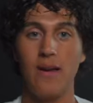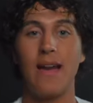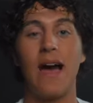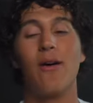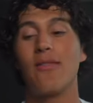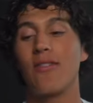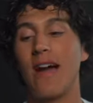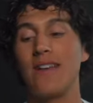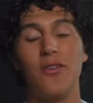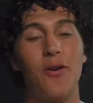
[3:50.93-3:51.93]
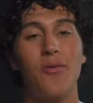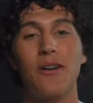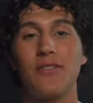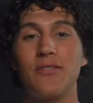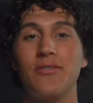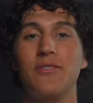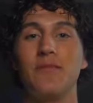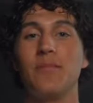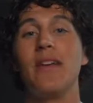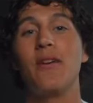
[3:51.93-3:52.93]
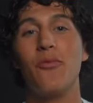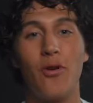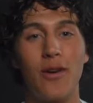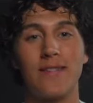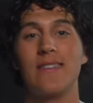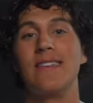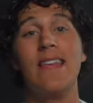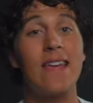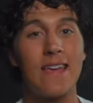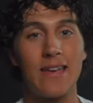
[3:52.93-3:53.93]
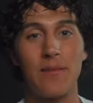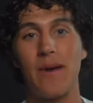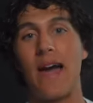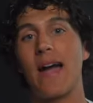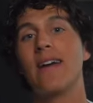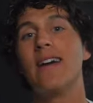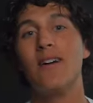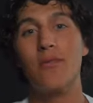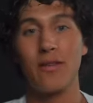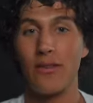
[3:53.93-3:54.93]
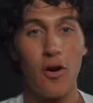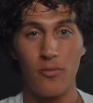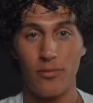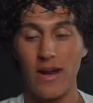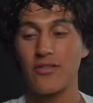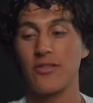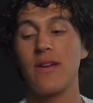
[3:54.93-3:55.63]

However, I don't want you just being a wuss and dinking it back with no pressure.